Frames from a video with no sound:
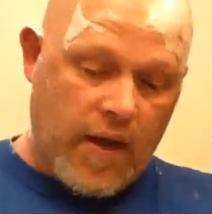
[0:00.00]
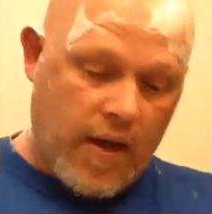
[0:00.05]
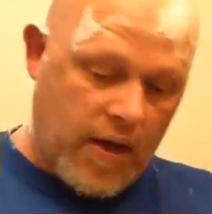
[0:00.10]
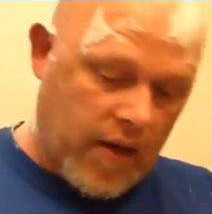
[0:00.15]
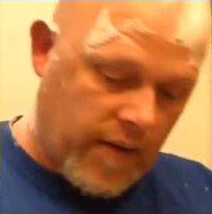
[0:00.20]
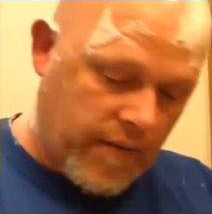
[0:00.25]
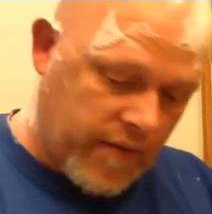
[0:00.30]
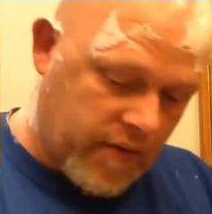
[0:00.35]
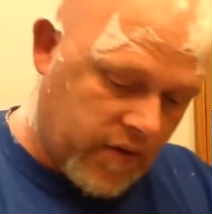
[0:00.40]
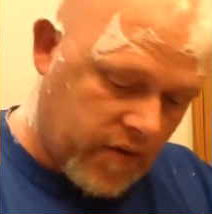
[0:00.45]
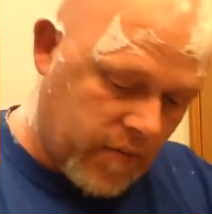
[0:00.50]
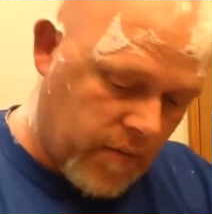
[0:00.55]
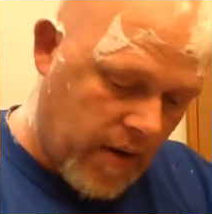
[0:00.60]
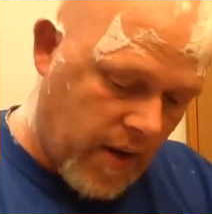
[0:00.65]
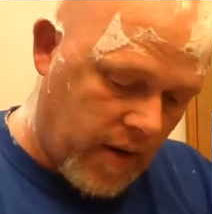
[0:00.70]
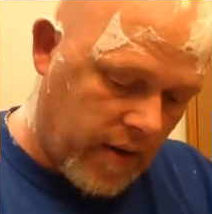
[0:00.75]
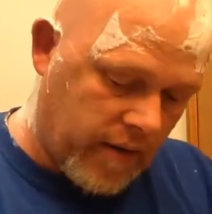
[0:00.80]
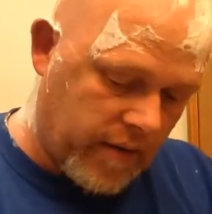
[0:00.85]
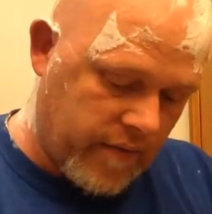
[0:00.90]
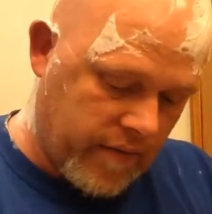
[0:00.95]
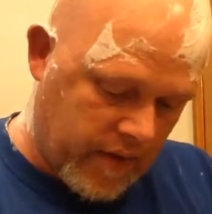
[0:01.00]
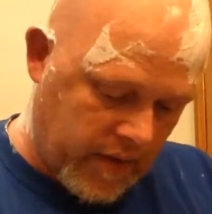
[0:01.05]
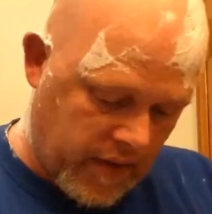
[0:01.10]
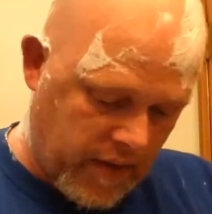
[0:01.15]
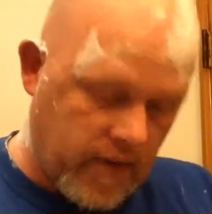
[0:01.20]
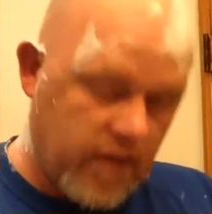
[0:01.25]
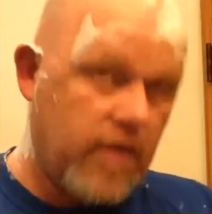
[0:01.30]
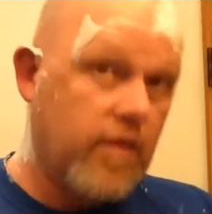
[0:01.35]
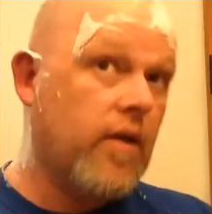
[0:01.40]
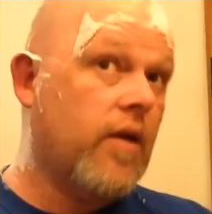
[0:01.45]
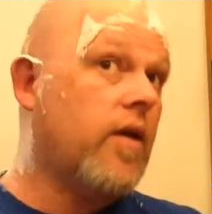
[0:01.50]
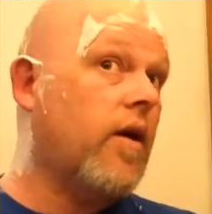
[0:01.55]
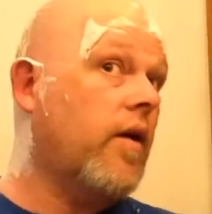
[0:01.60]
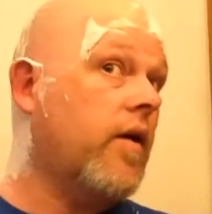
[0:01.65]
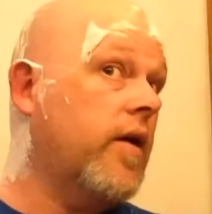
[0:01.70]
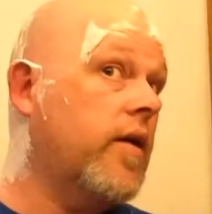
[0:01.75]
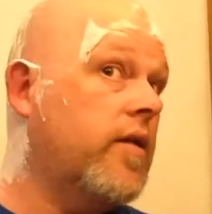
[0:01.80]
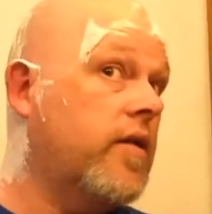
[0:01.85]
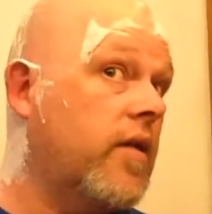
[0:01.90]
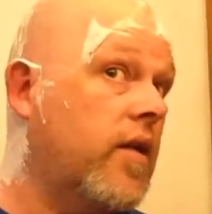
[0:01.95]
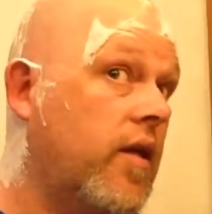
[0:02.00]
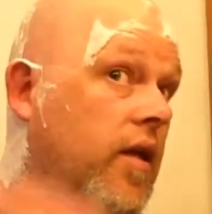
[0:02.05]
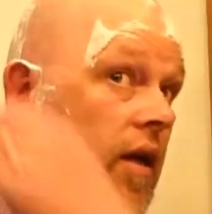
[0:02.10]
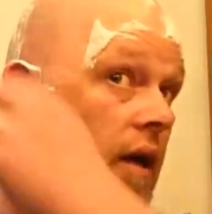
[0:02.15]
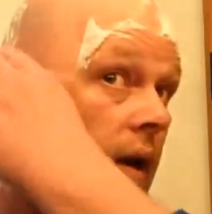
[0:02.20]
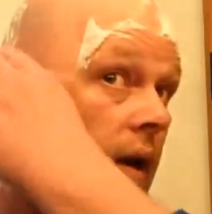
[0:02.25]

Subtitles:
I love the smell of the Courage.